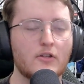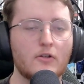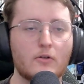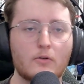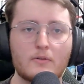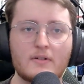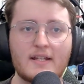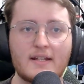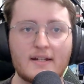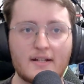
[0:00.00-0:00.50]
don't
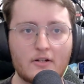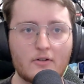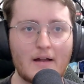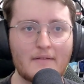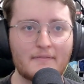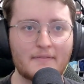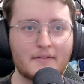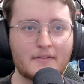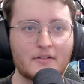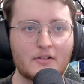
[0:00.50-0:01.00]
need a
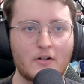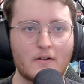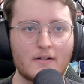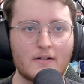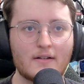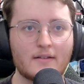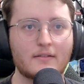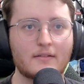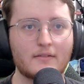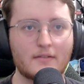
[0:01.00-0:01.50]
graphics card
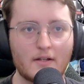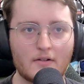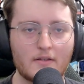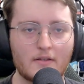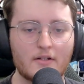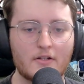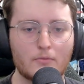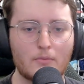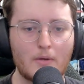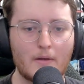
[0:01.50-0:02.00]
necessarily
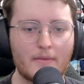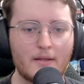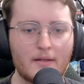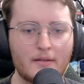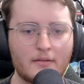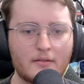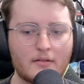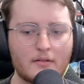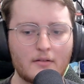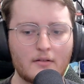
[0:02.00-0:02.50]
to run
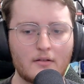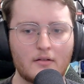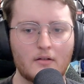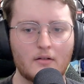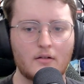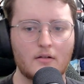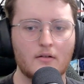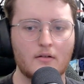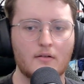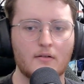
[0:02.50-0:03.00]
this,
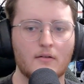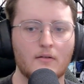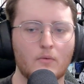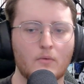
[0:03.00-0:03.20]
or